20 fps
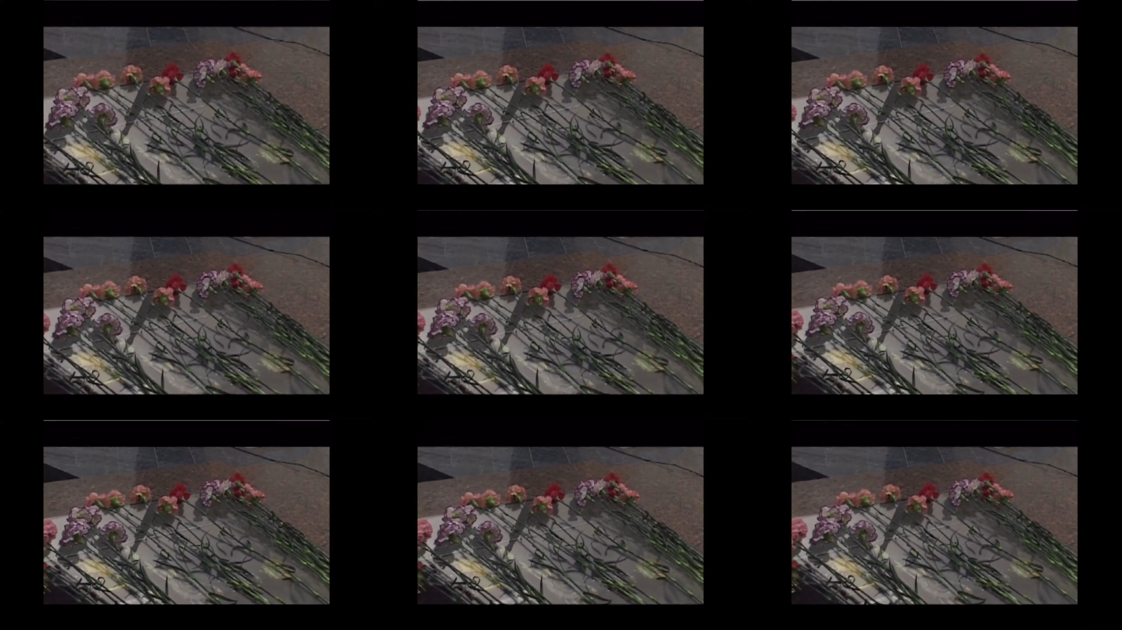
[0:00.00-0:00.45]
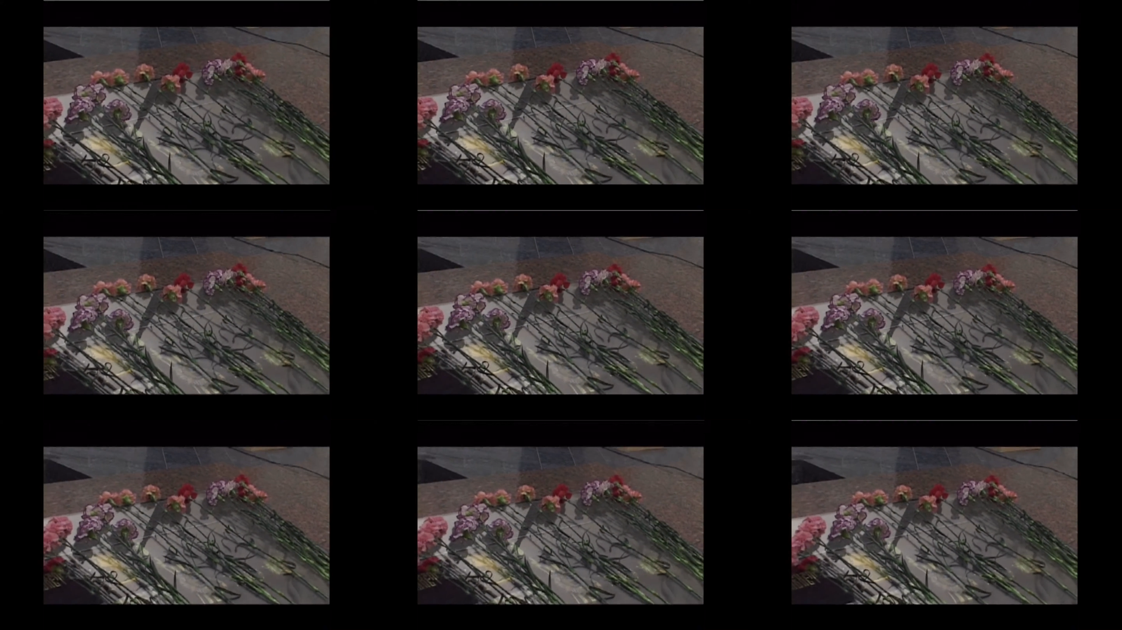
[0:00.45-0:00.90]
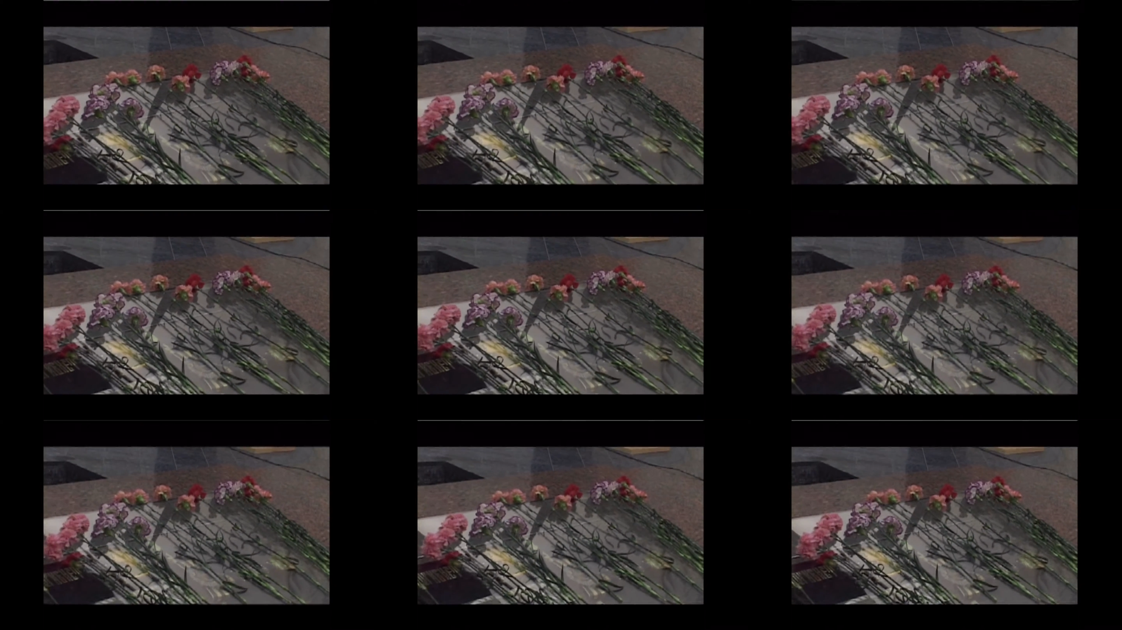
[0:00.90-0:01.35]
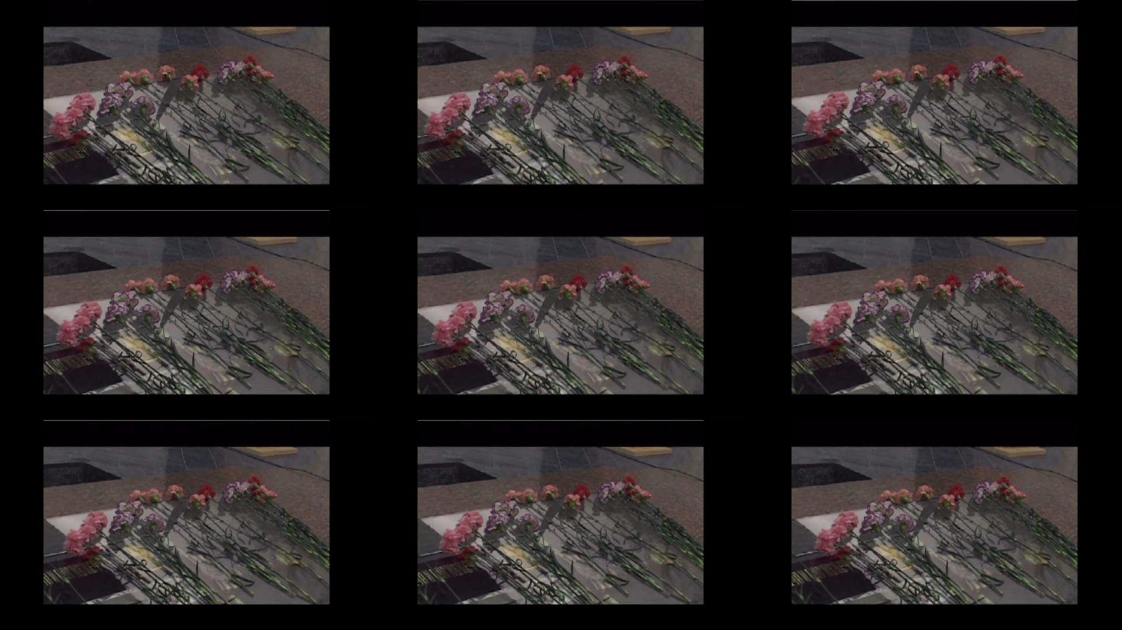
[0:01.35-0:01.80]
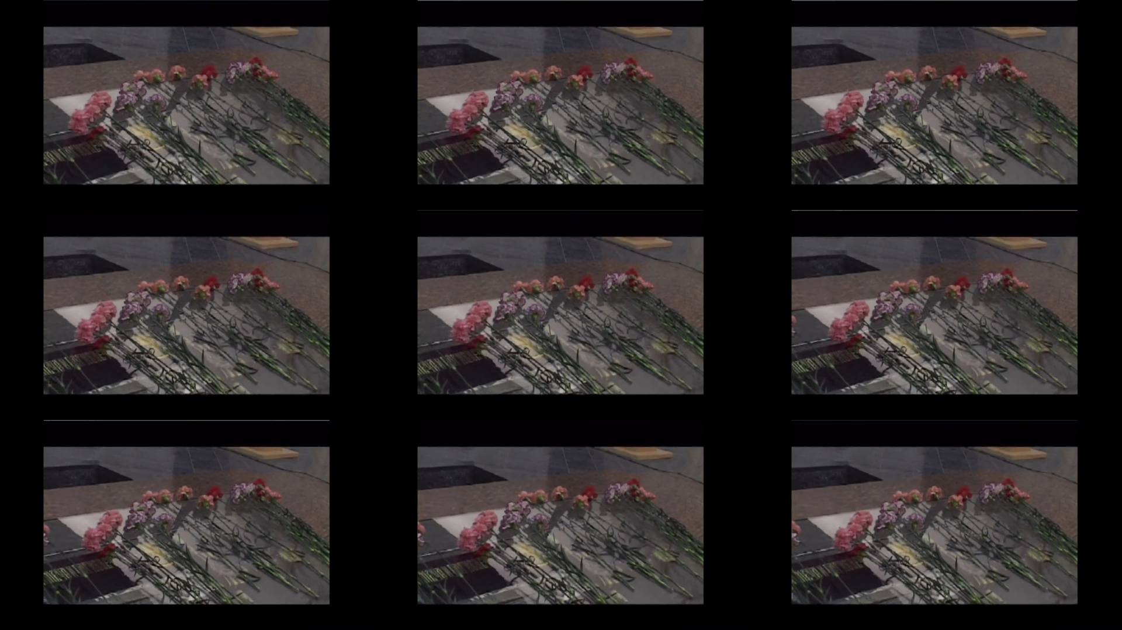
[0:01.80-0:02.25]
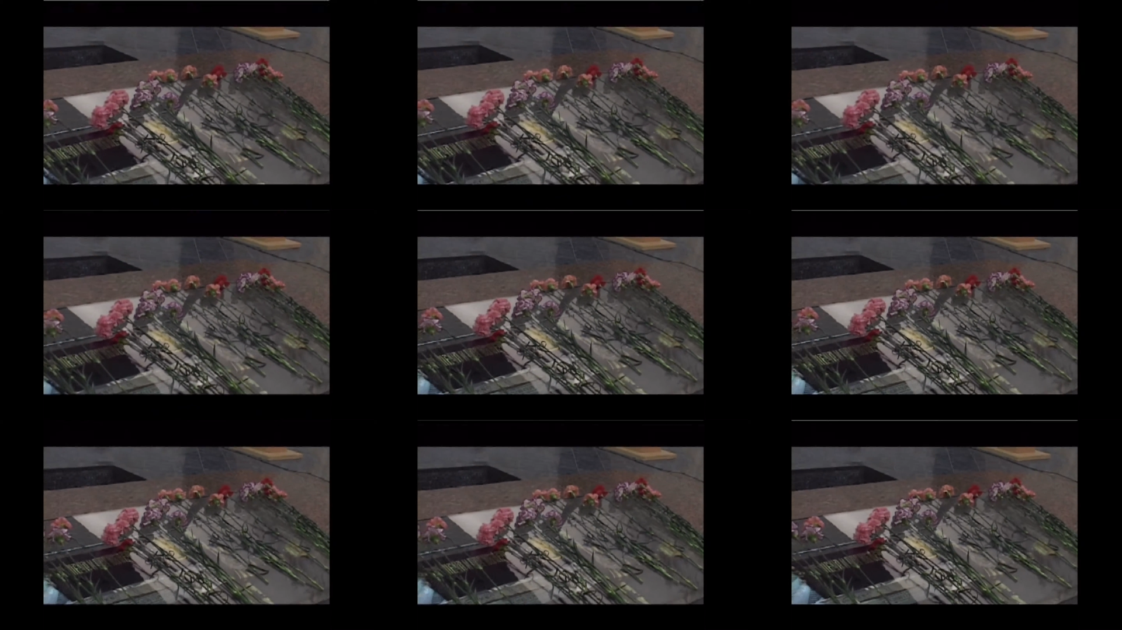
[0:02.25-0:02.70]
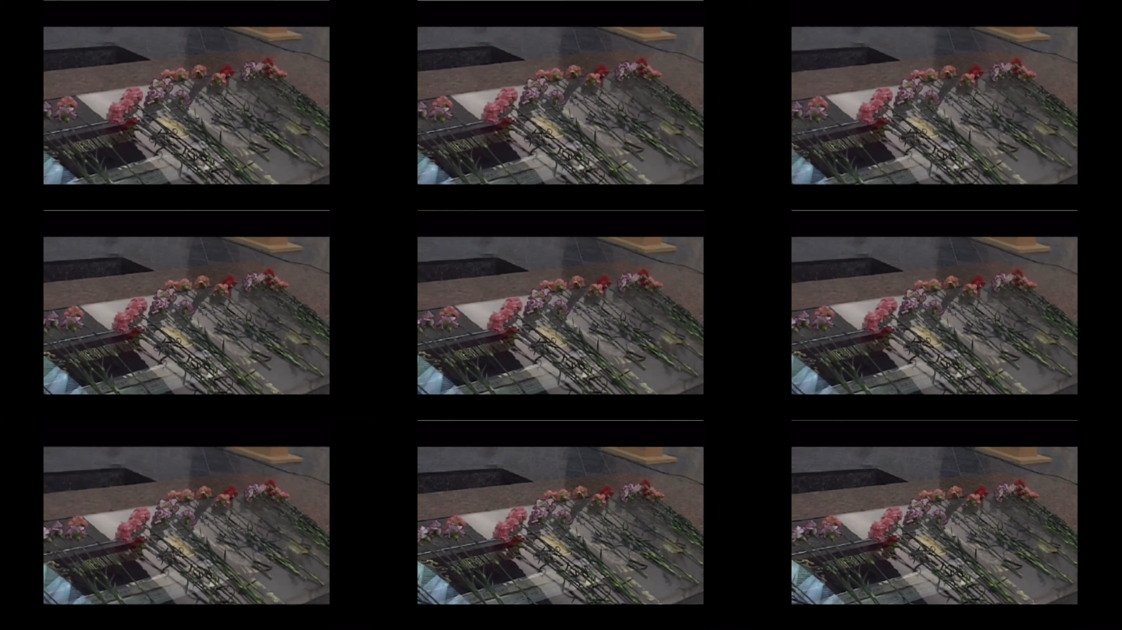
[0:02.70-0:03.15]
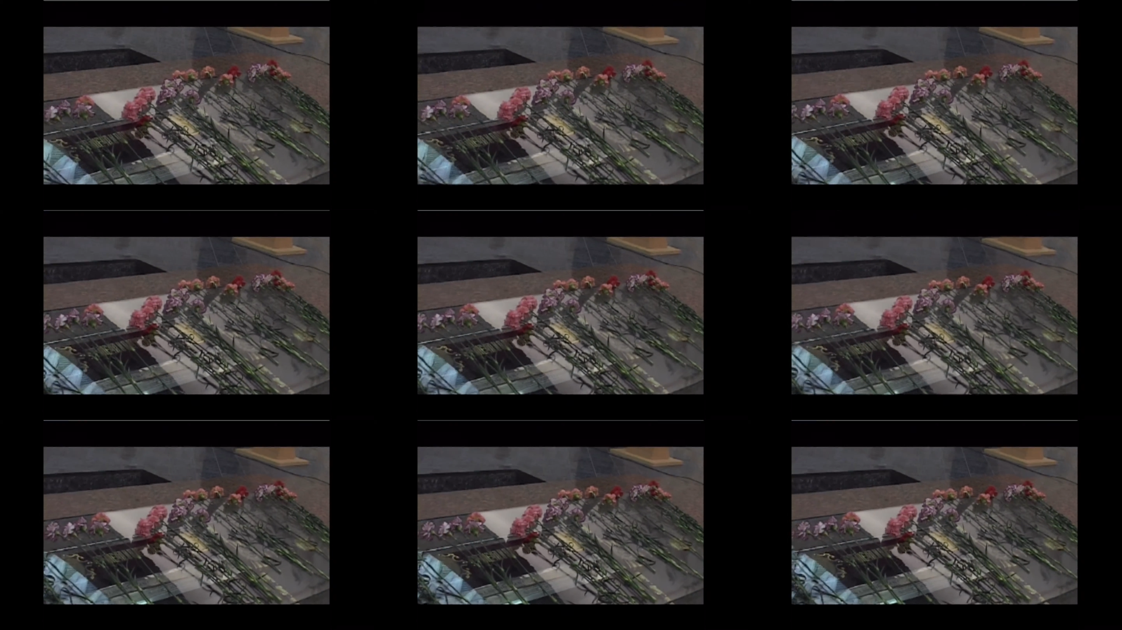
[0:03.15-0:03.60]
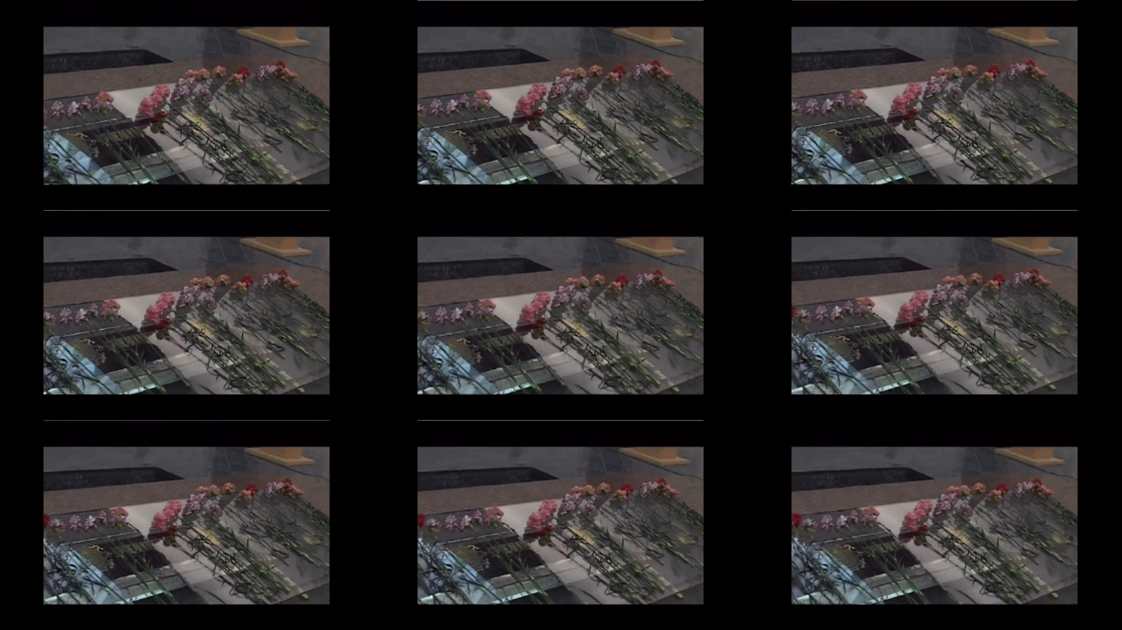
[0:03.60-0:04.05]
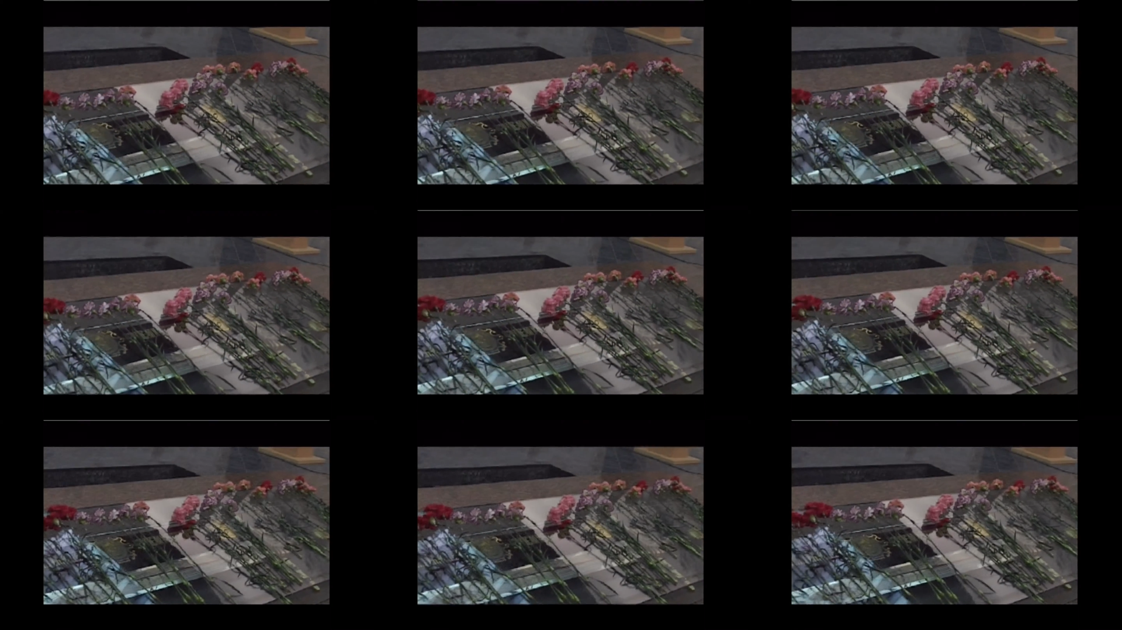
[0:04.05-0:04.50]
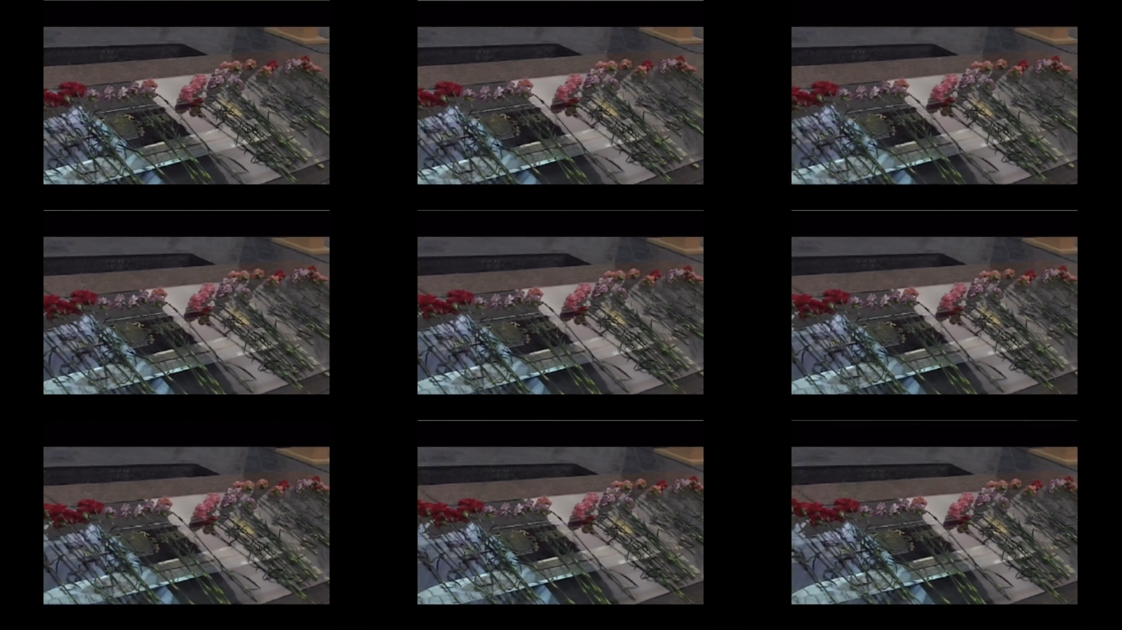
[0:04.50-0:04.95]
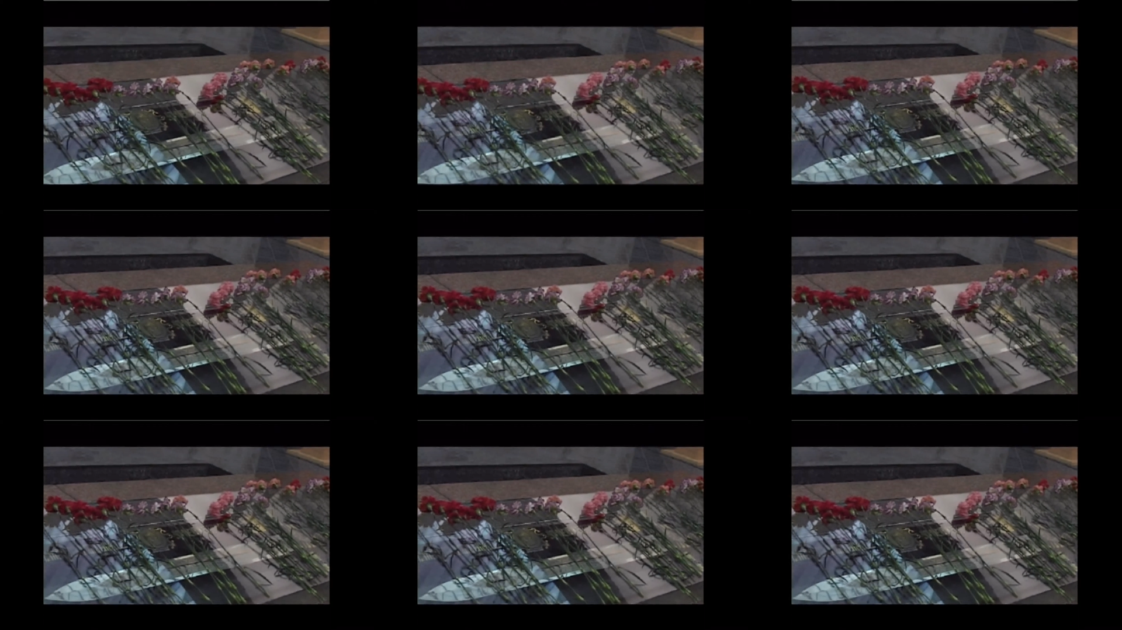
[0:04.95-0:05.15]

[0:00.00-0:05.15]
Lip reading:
[unreadable: no face in view]